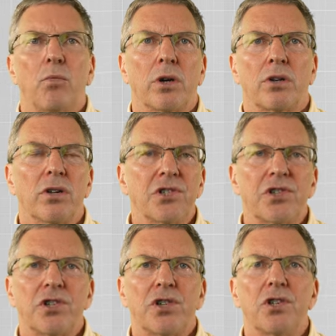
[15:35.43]
what
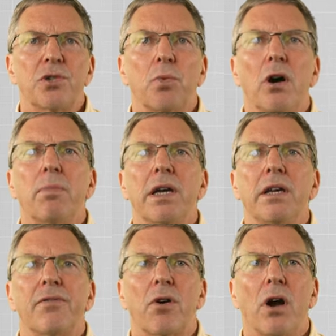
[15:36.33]
constitutes well-being
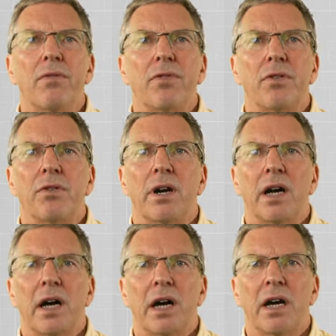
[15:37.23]
for
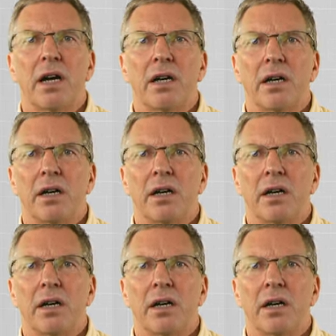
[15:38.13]
over